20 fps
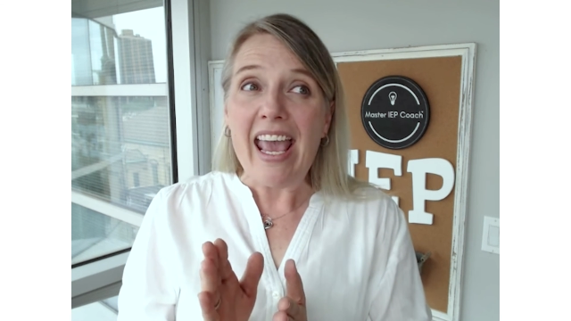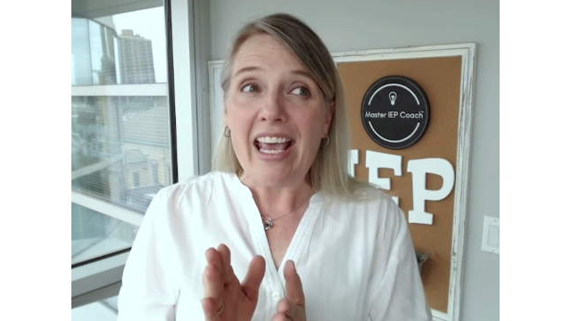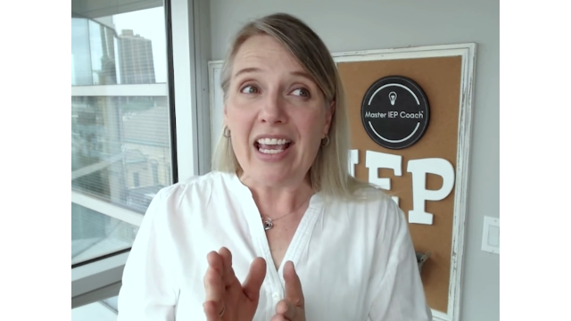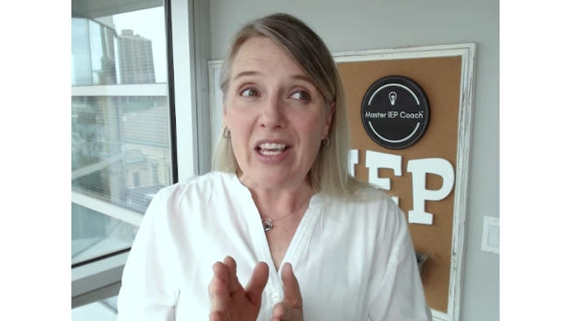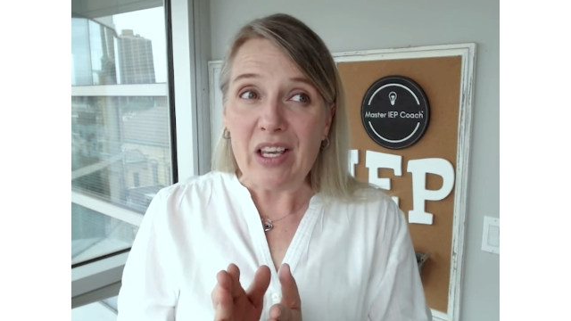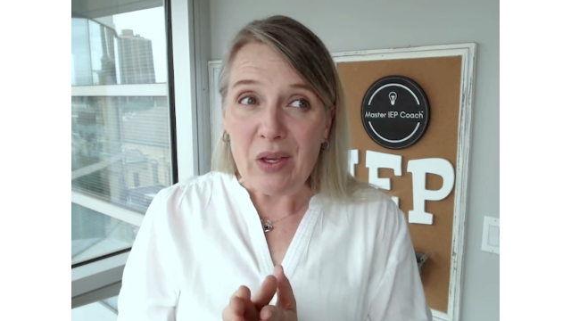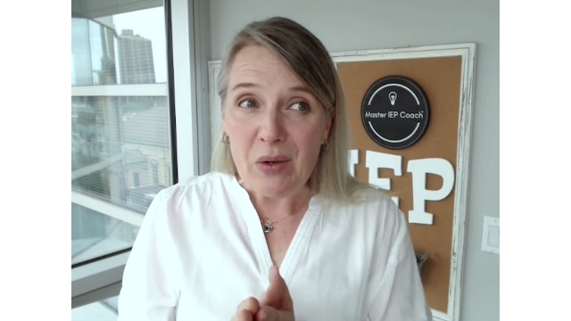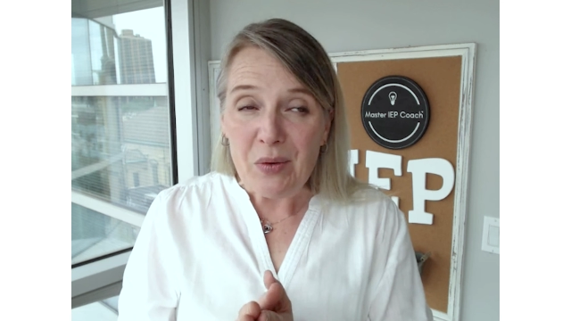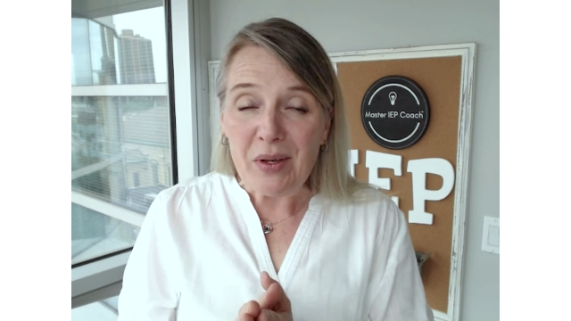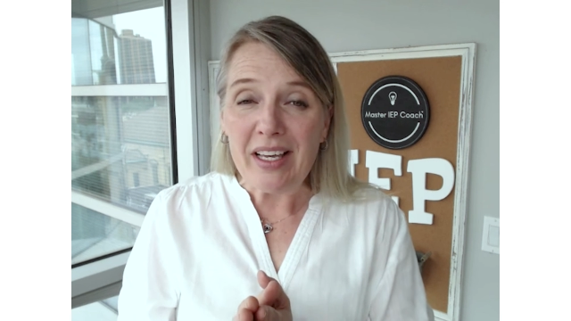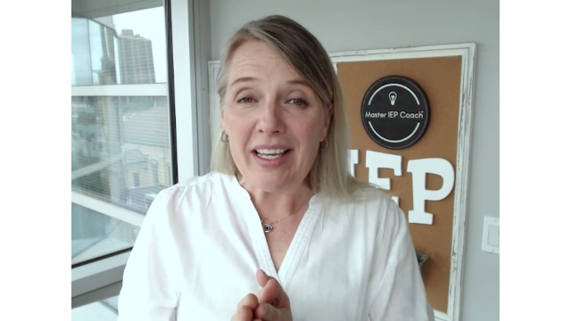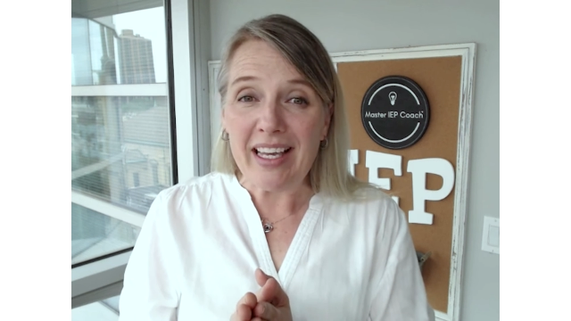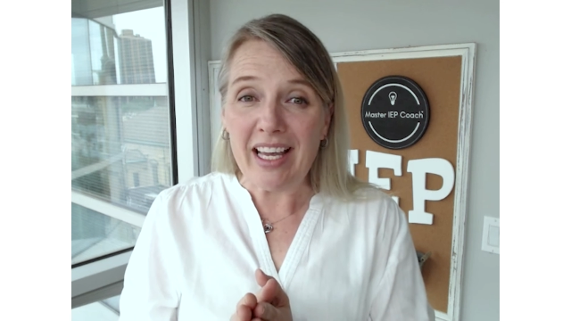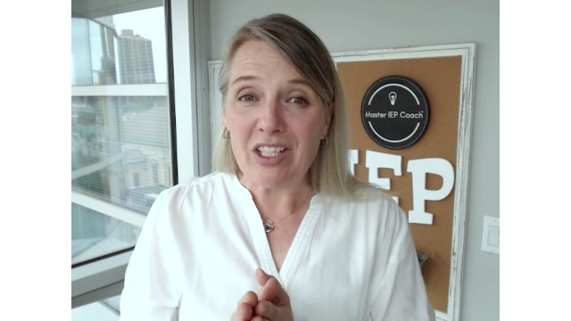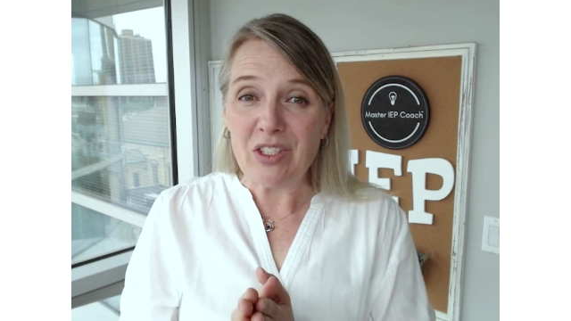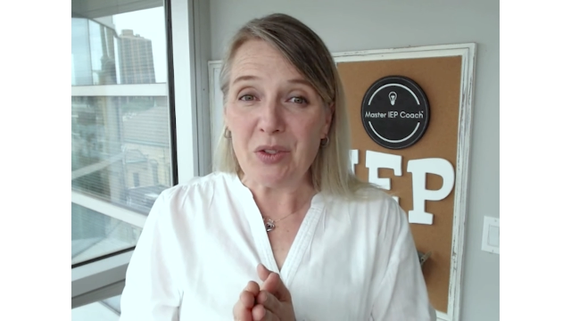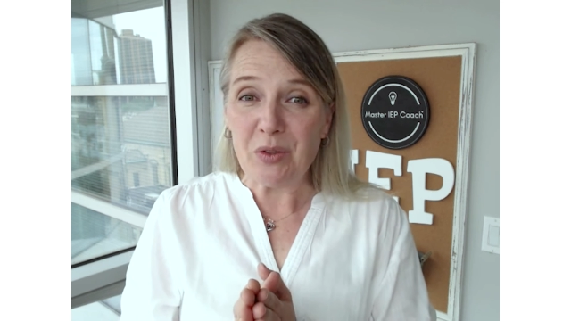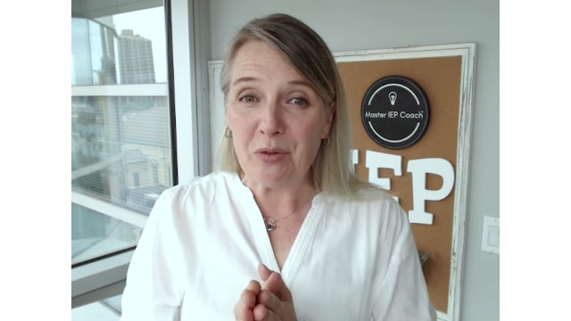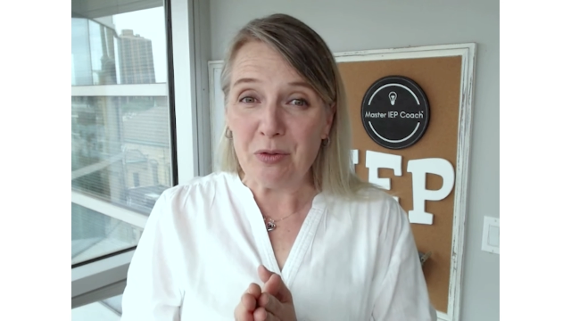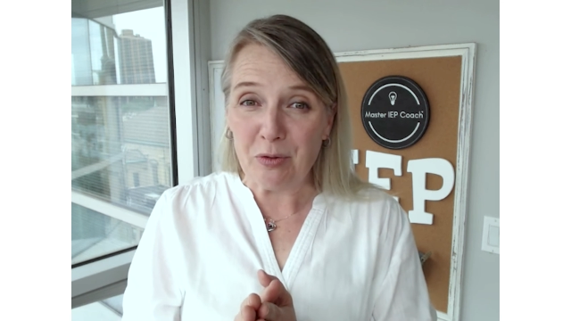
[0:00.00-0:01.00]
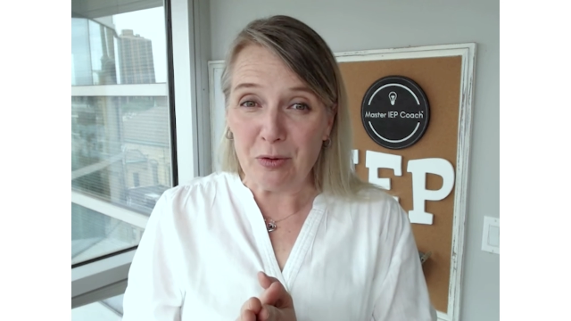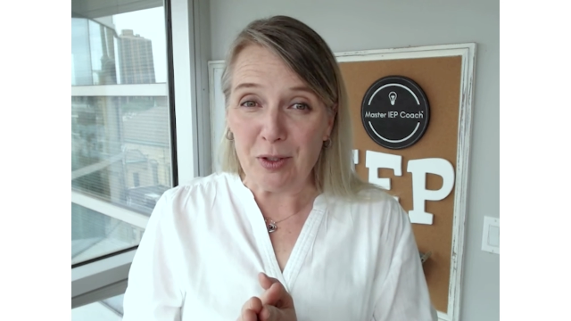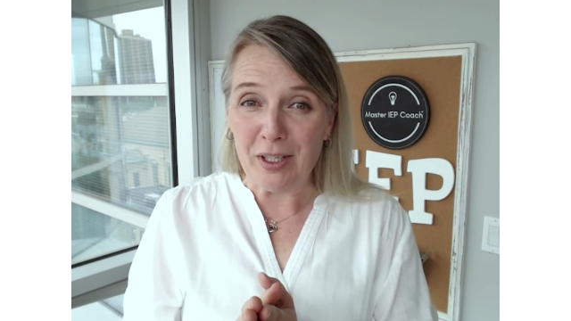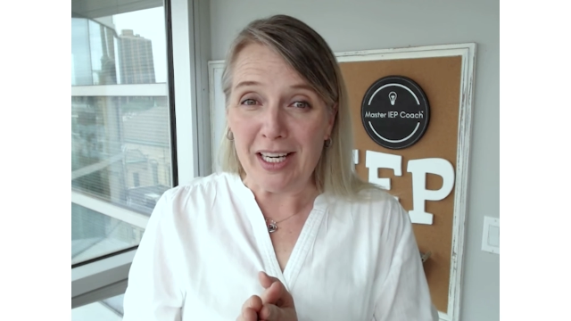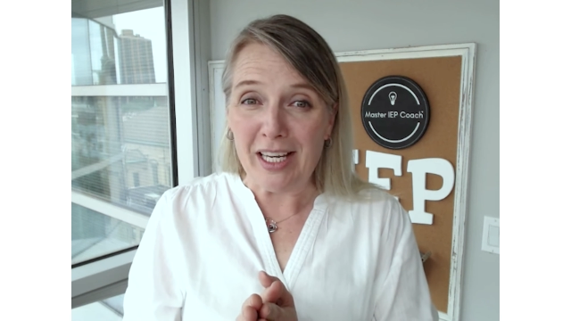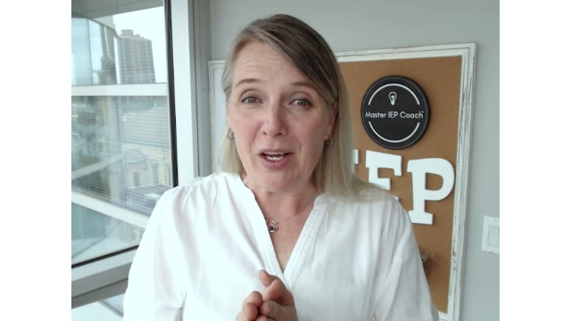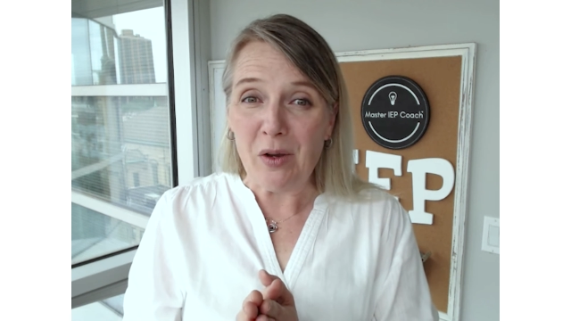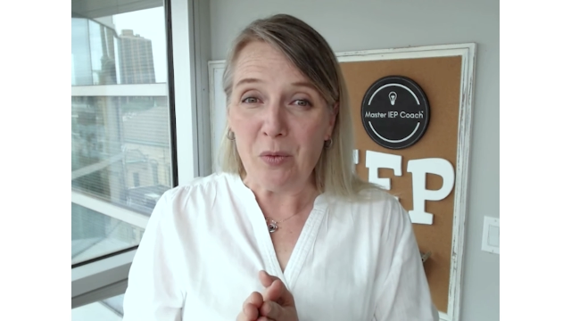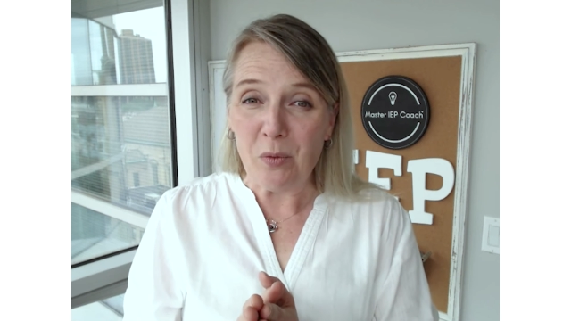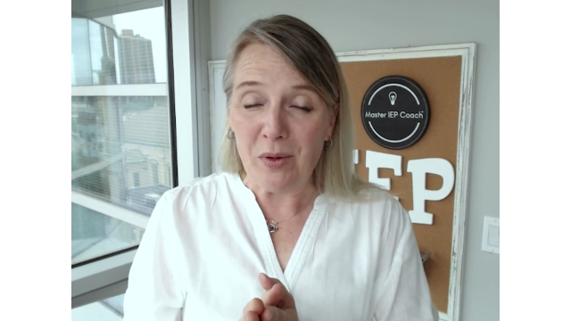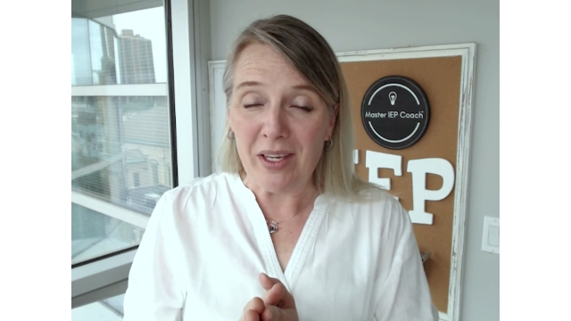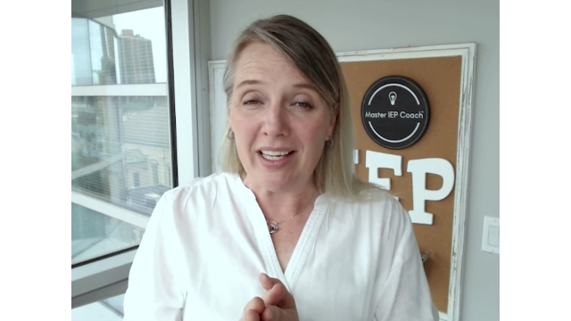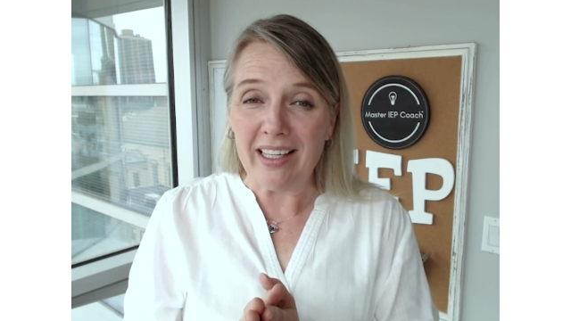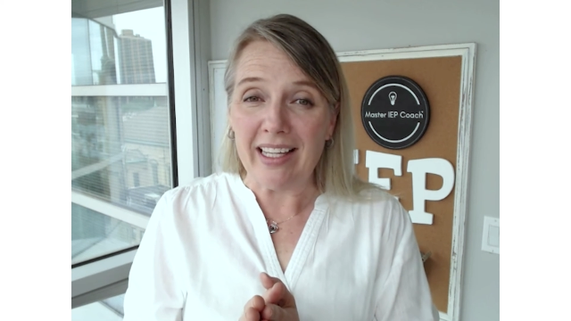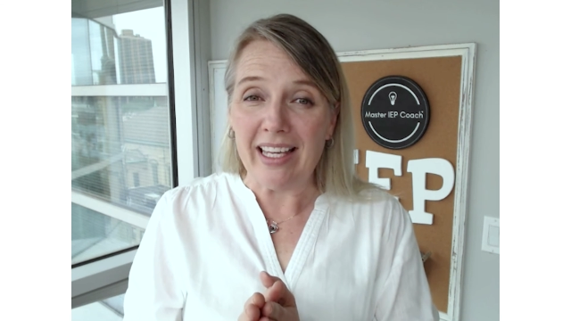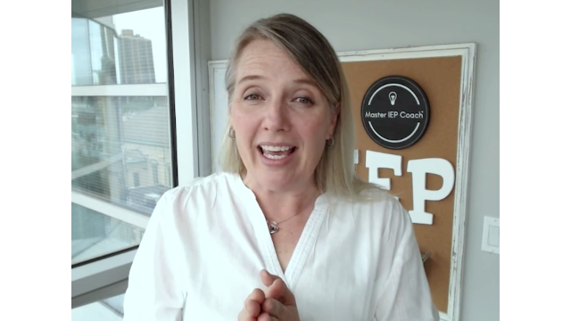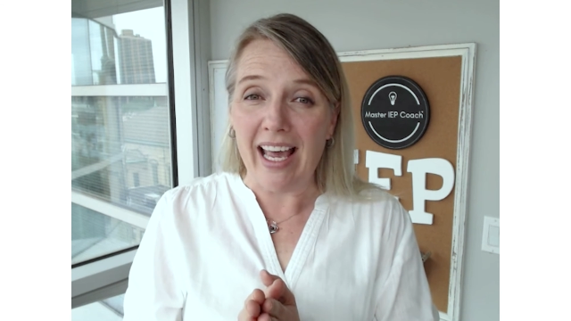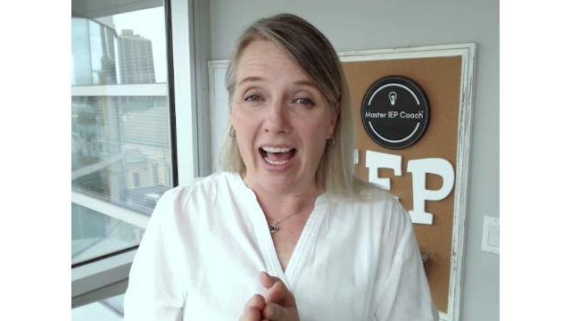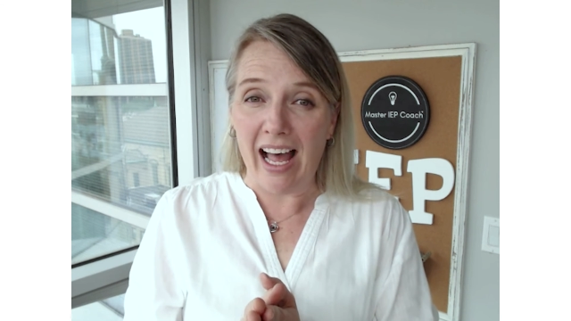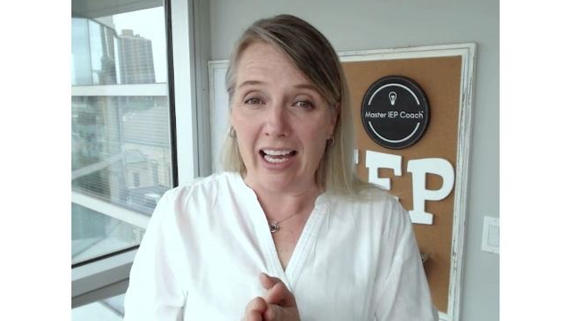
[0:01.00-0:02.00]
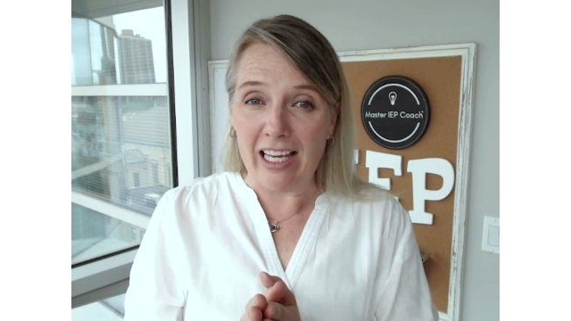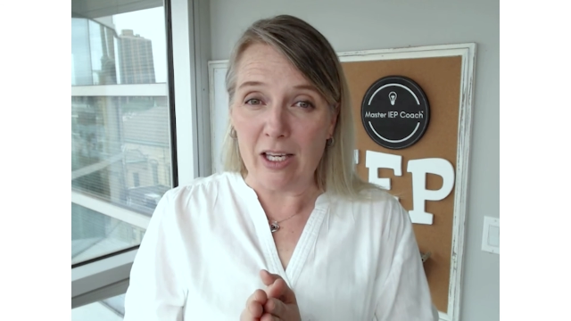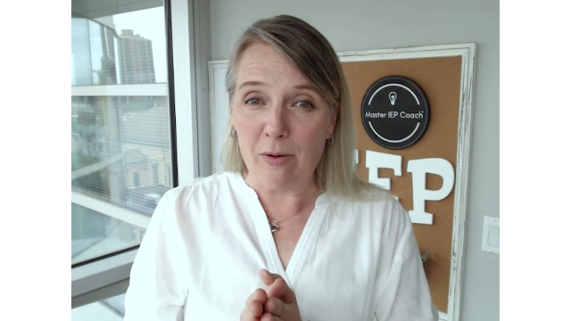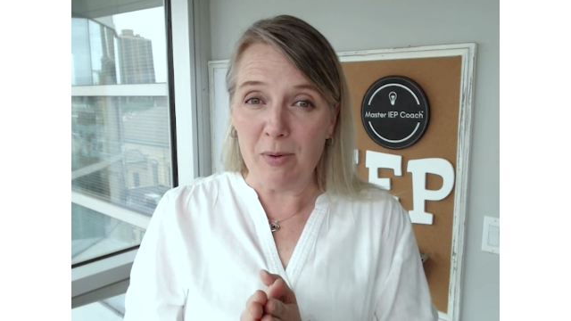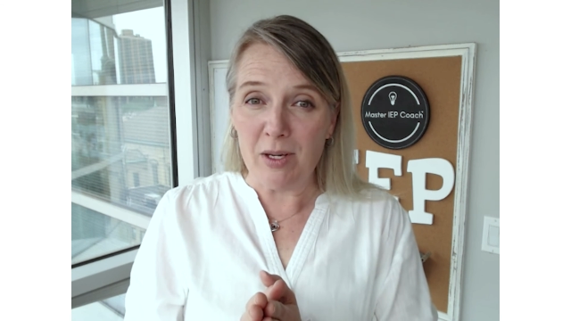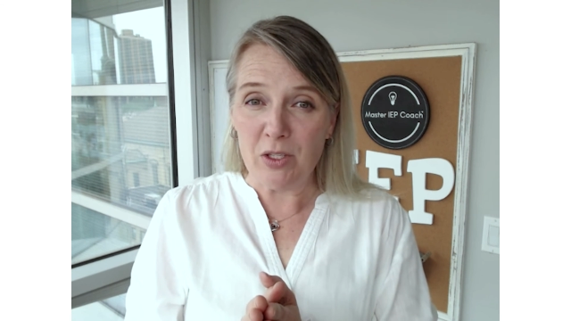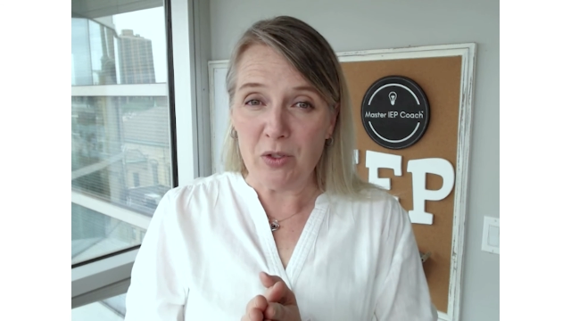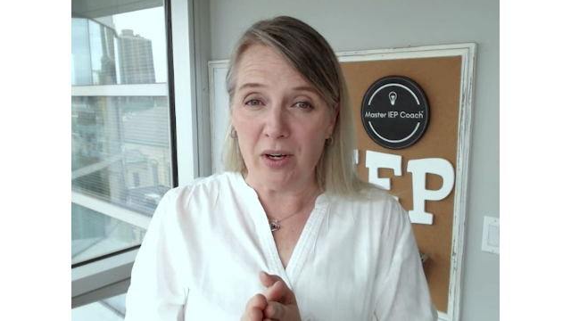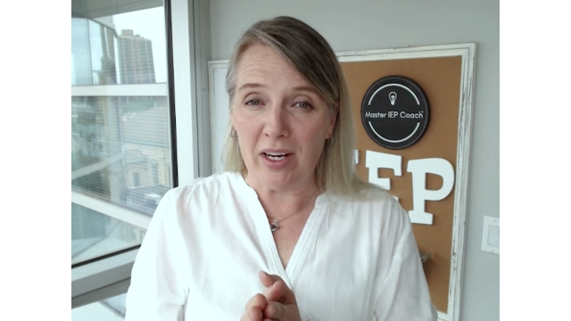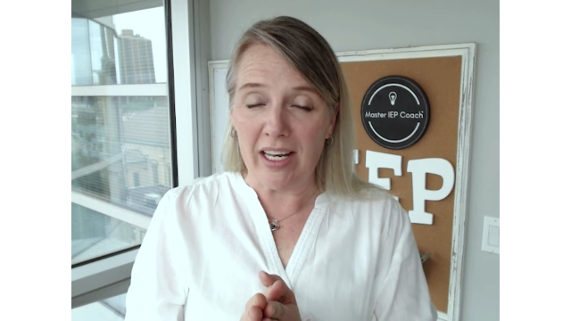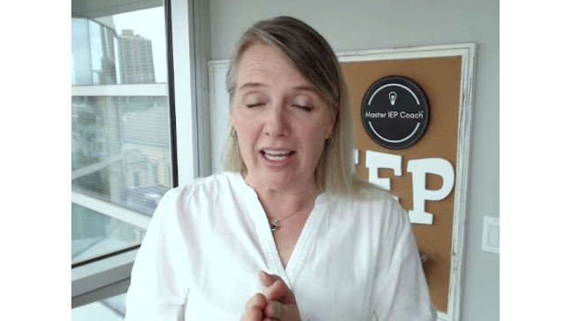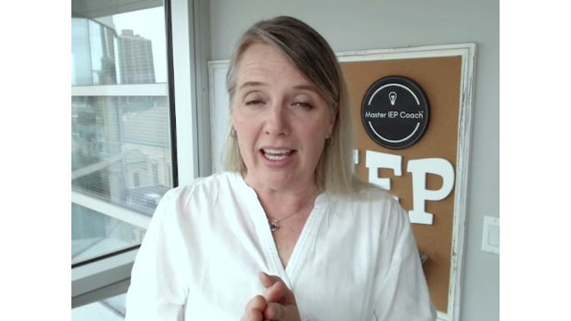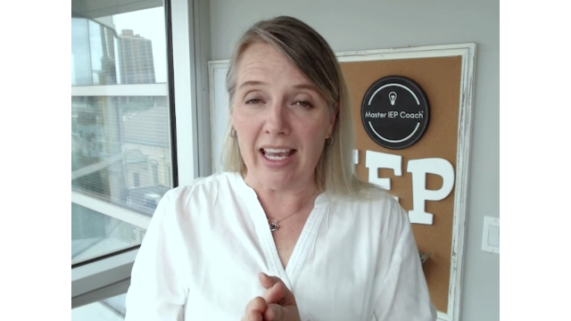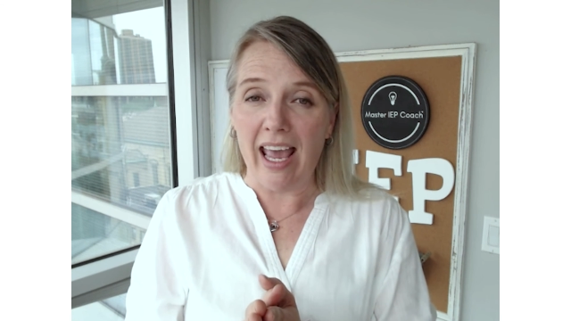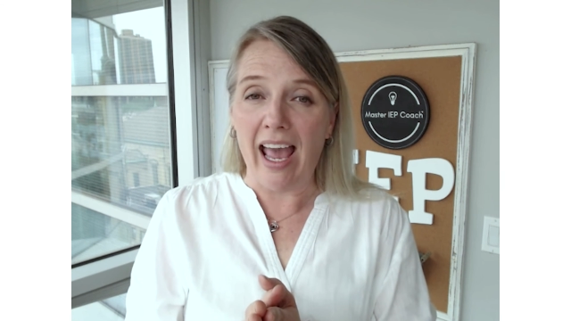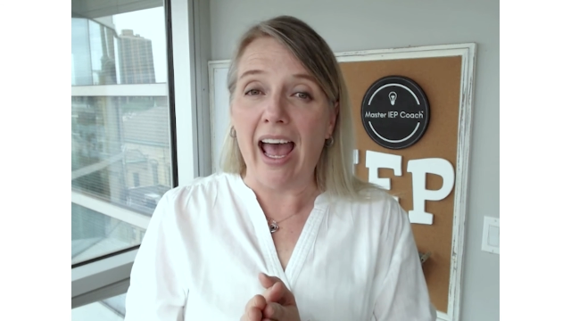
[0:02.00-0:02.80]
you can get your free weekly IEP training